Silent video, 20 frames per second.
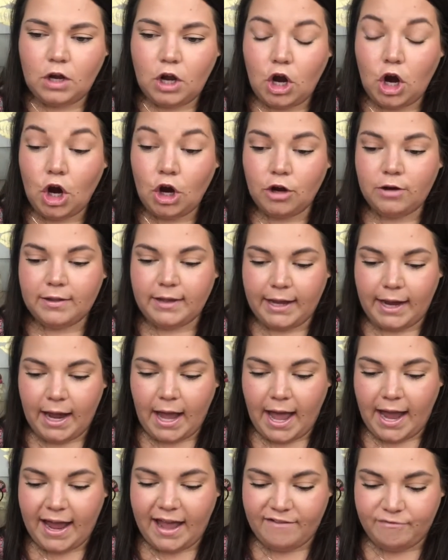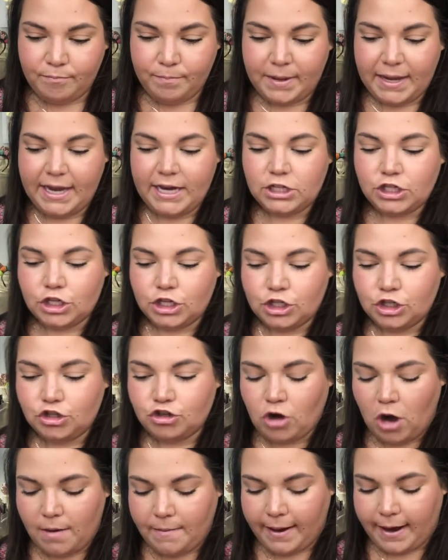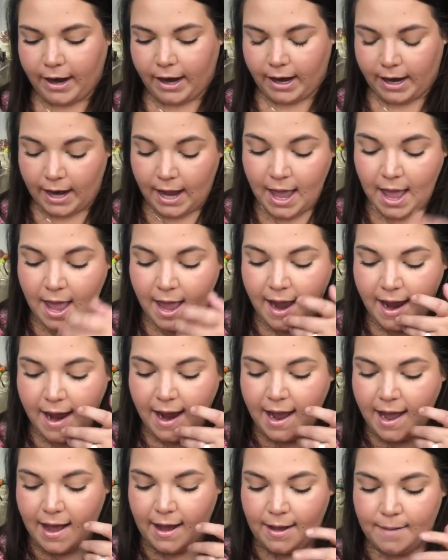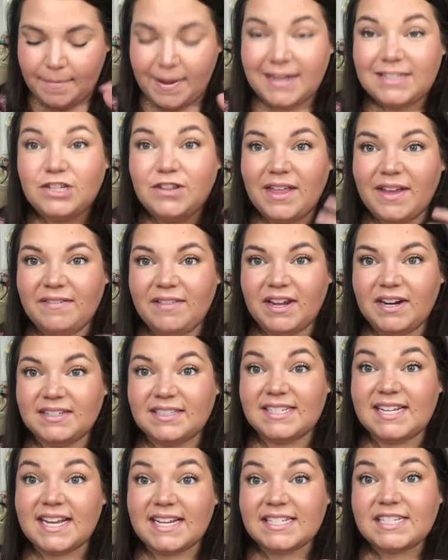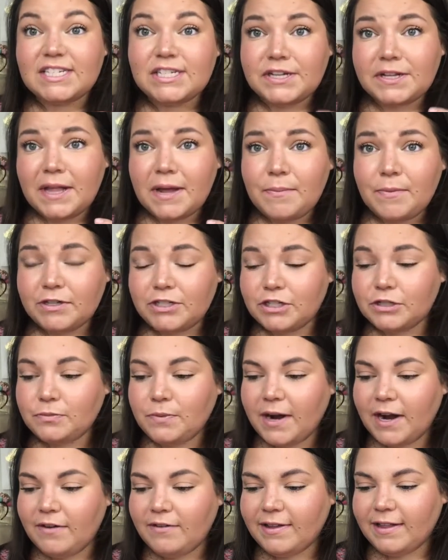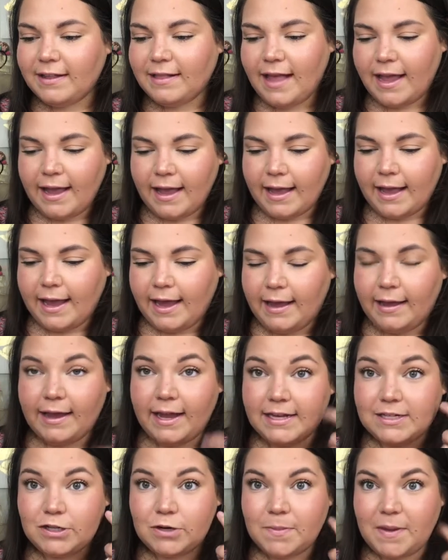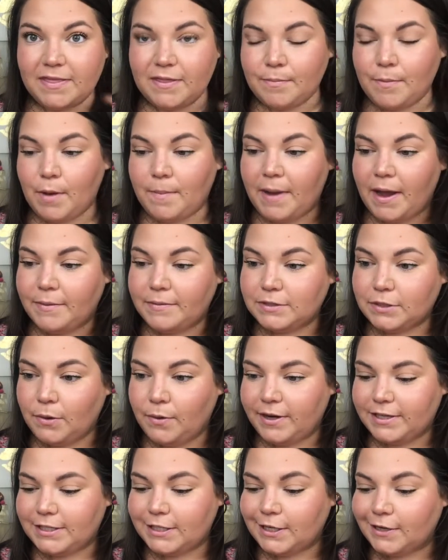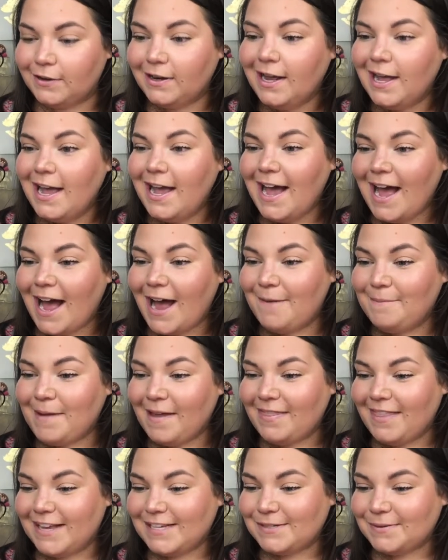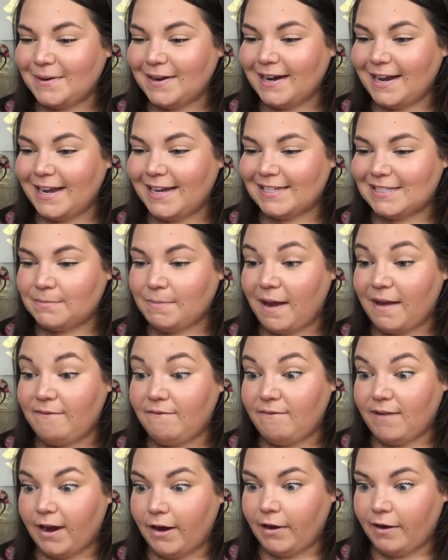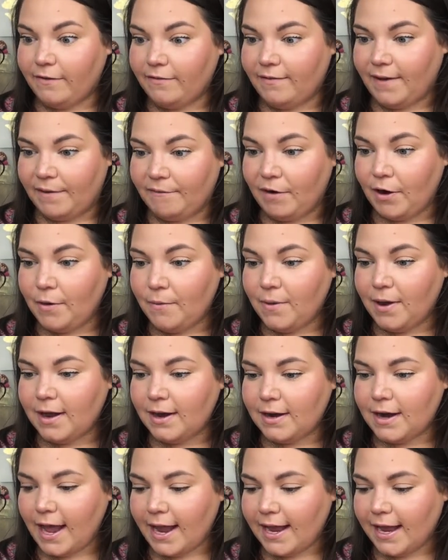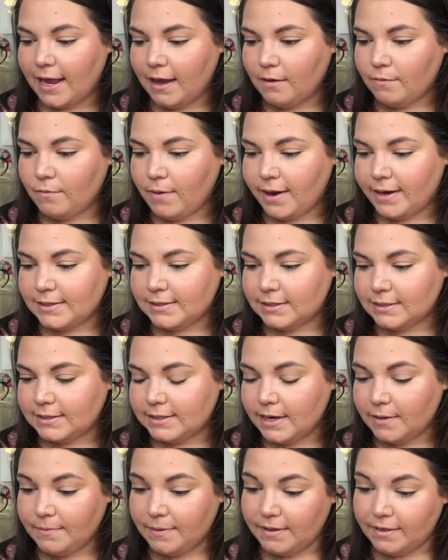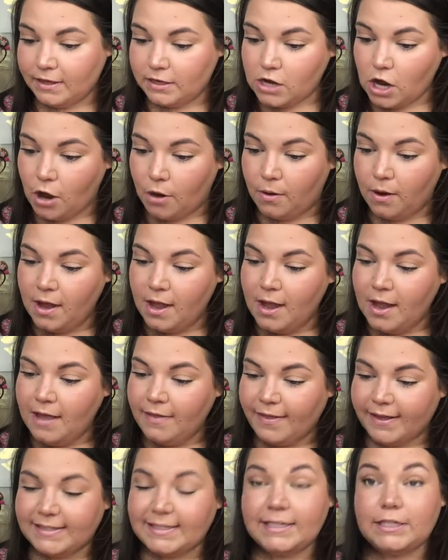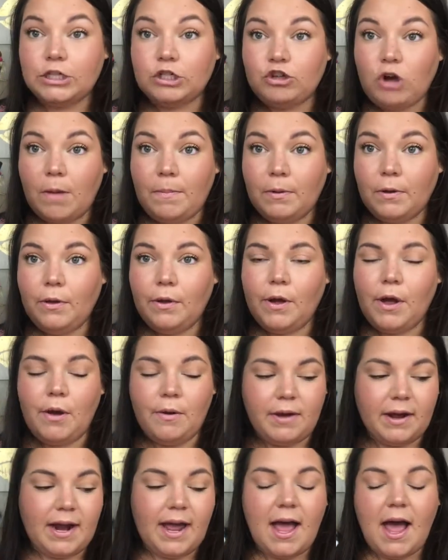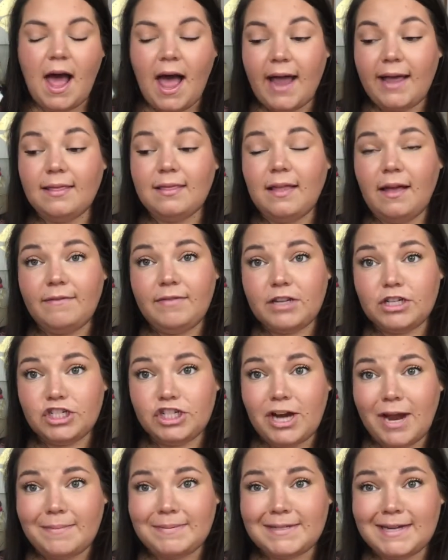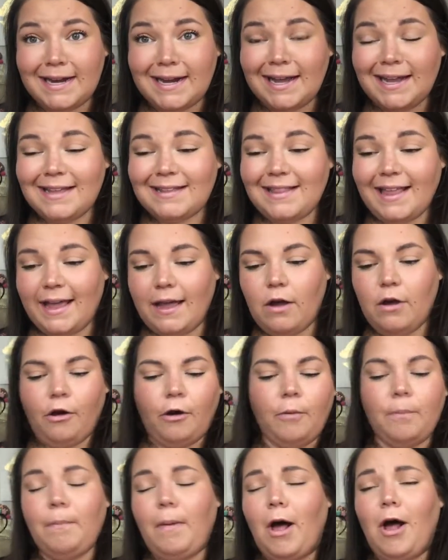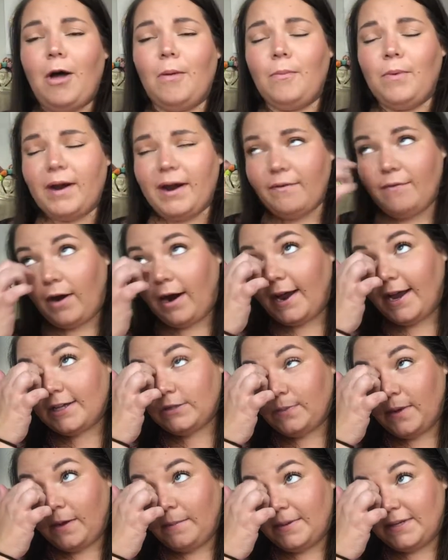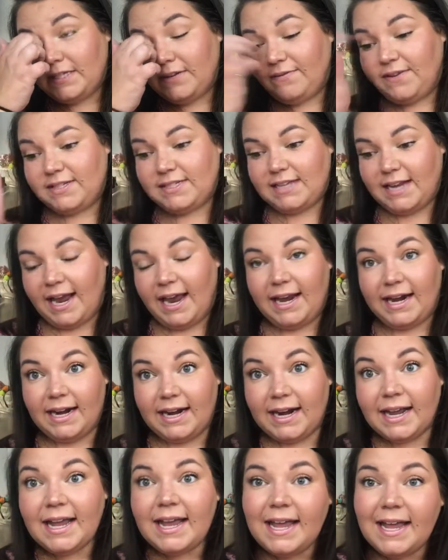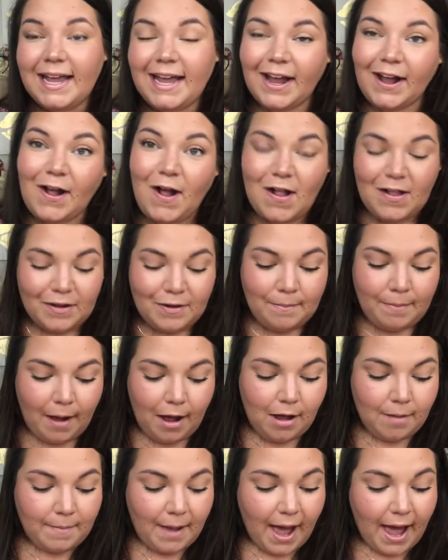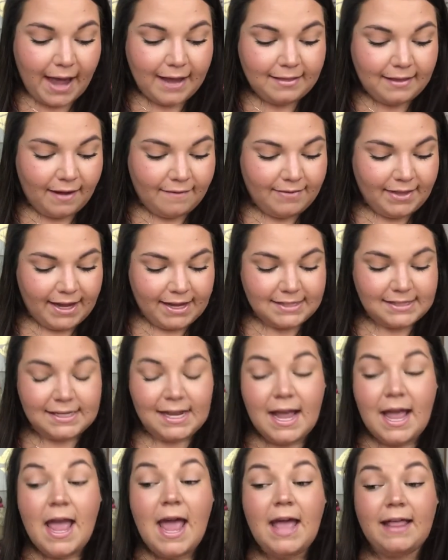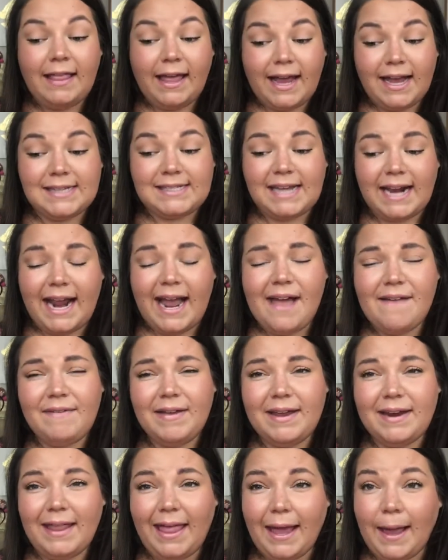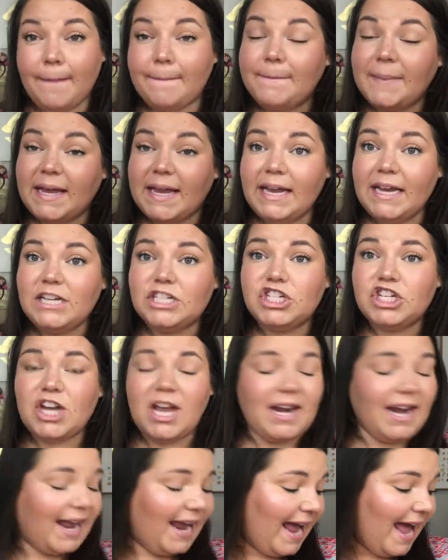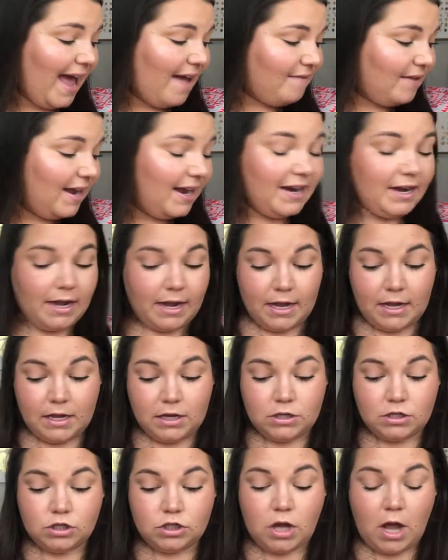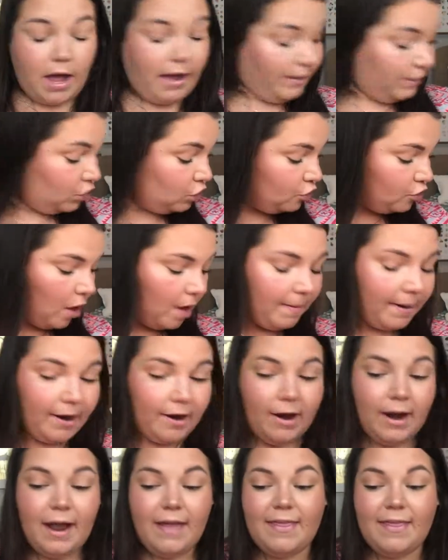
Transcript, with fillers: currently, I have peach and strawberry, Um, and so they have little tints to them, which is what I really like. I can't get to them at the moment. I was going to. Um, this one is my very favorite one. I can't, why isn't it telling me that? Oh, this is in Tropical Coconut. I love this chapstick, like, or balm, whatever. I guess we can be sophisticated and call it a balm. I love this. Like I said, I have it in like a peach and I have it in a, a strawberry,